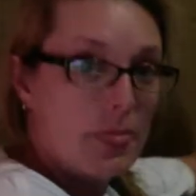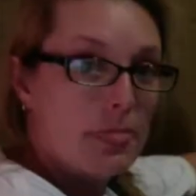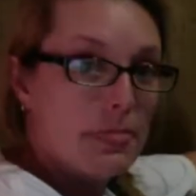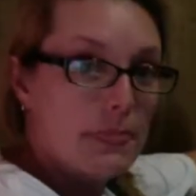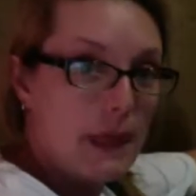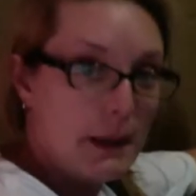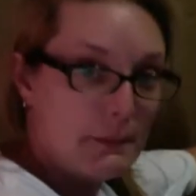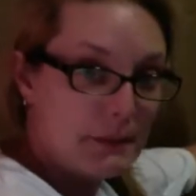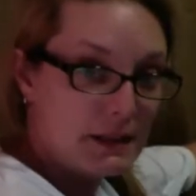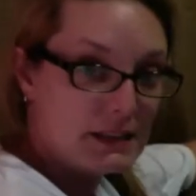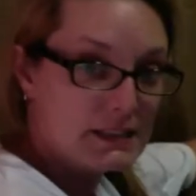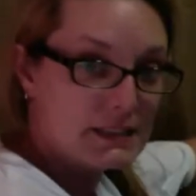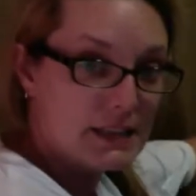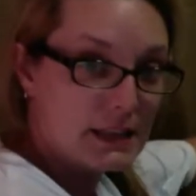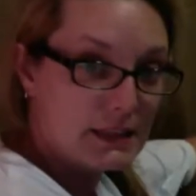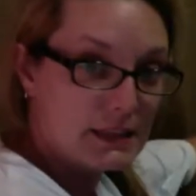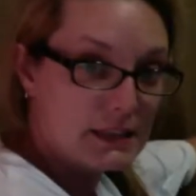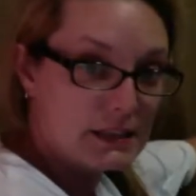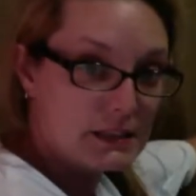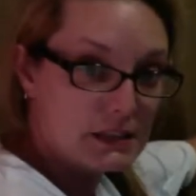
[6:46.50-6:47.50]
that means
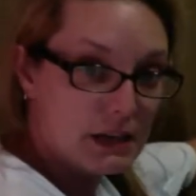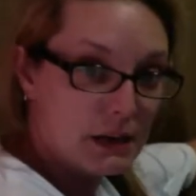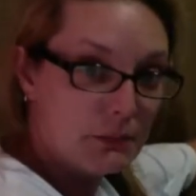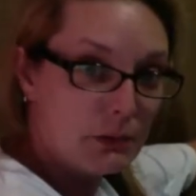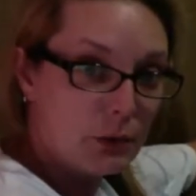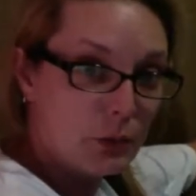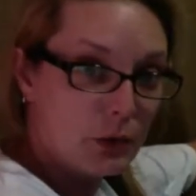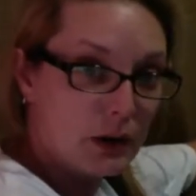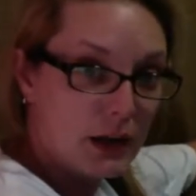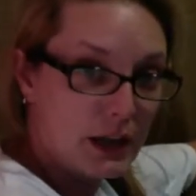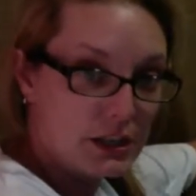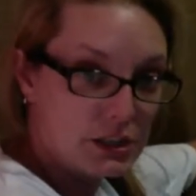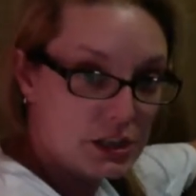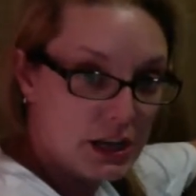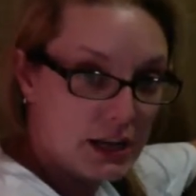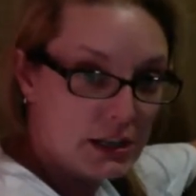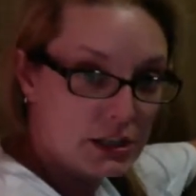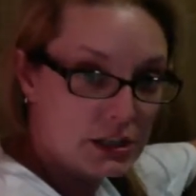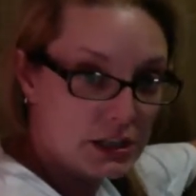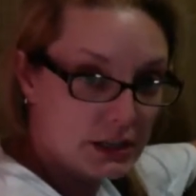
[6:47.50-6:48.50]
that this number, when I
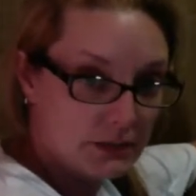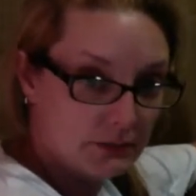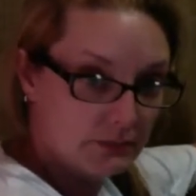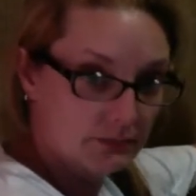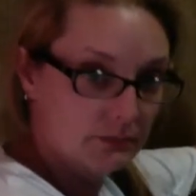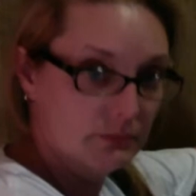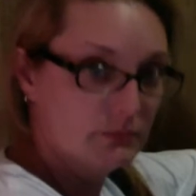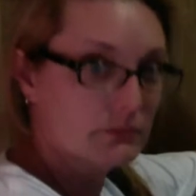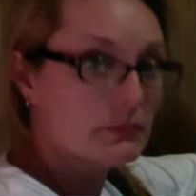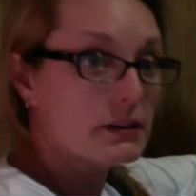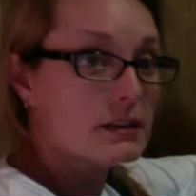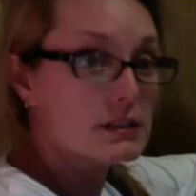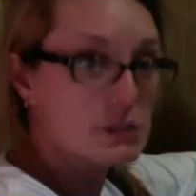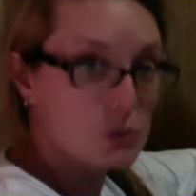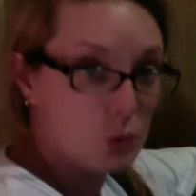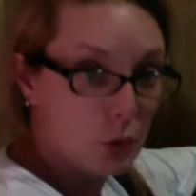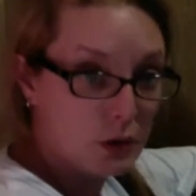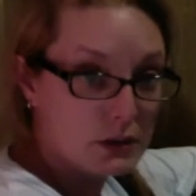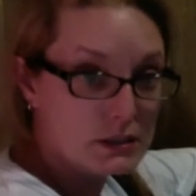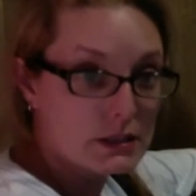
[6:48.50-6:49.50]
change it, is
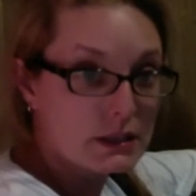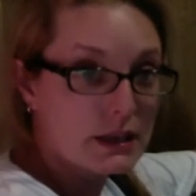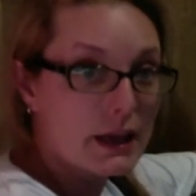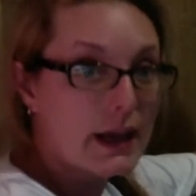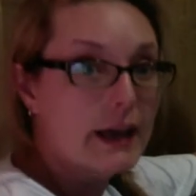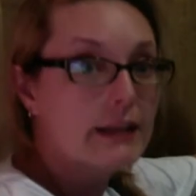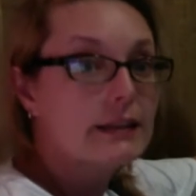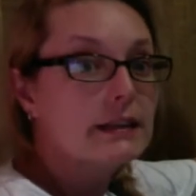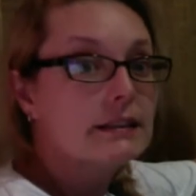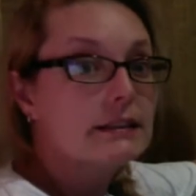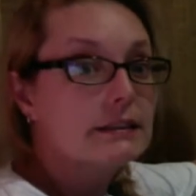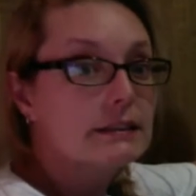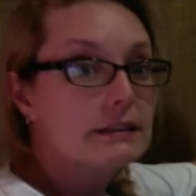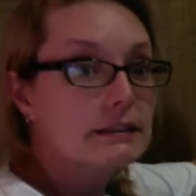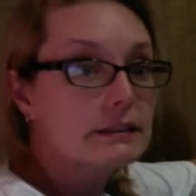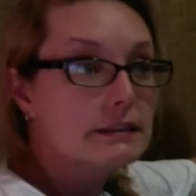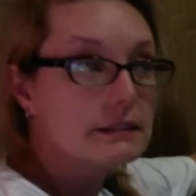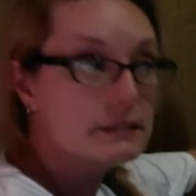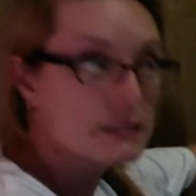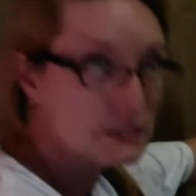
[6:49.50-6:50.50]
going to get
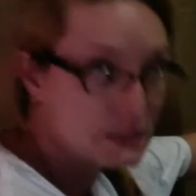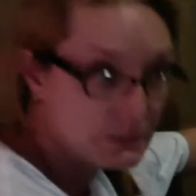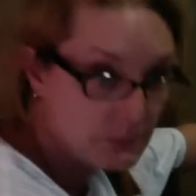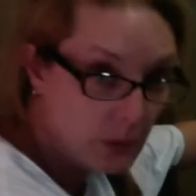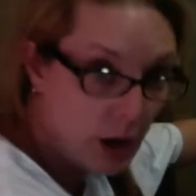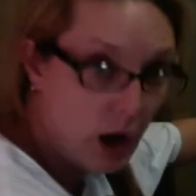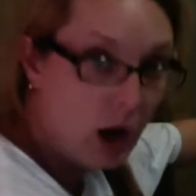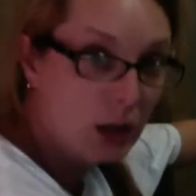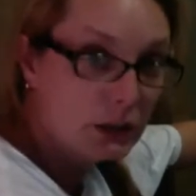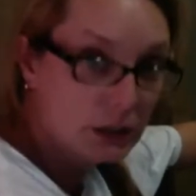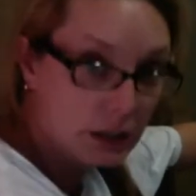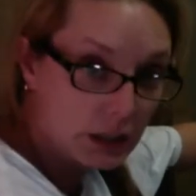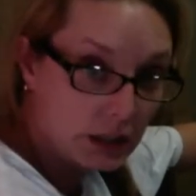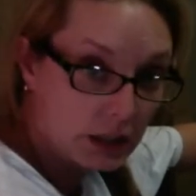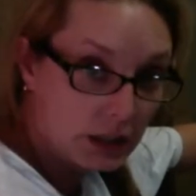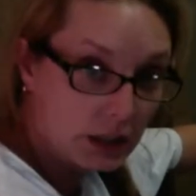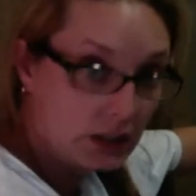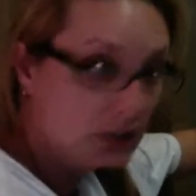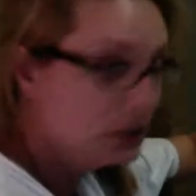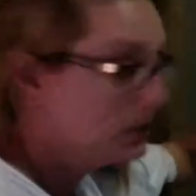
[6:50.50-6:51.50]

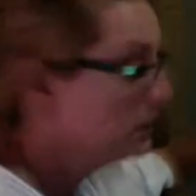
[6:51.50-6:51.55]
smaller.